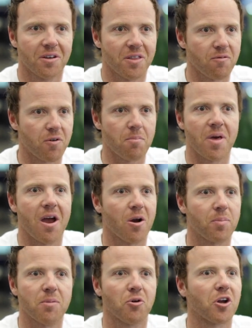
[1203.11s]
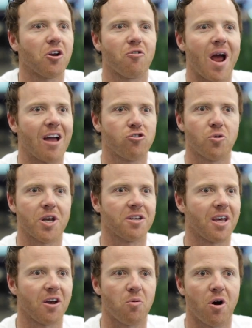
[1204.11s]
Then from there, people are gonna graduate and
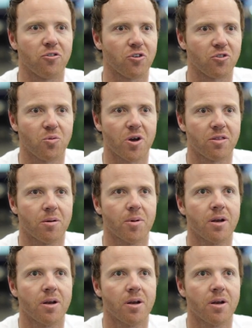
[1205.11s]
take Qualtrics with them.